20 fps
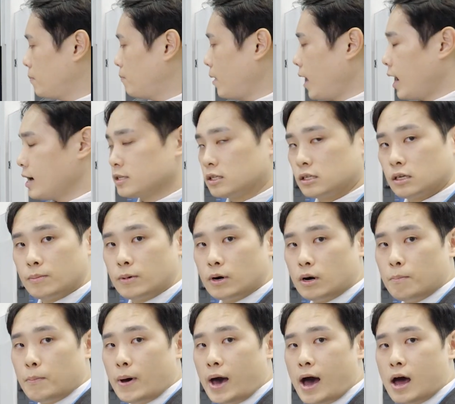
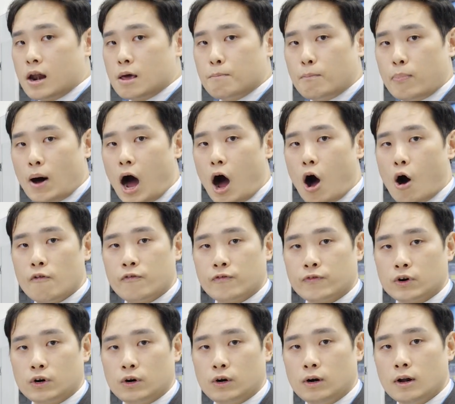possible very
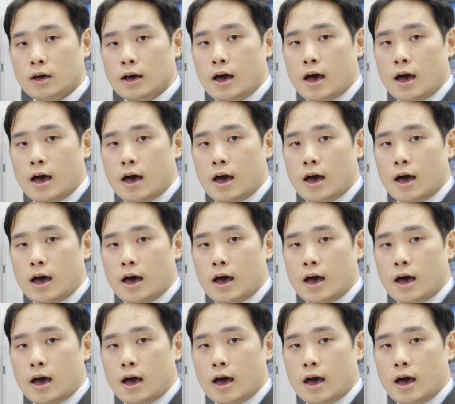powerful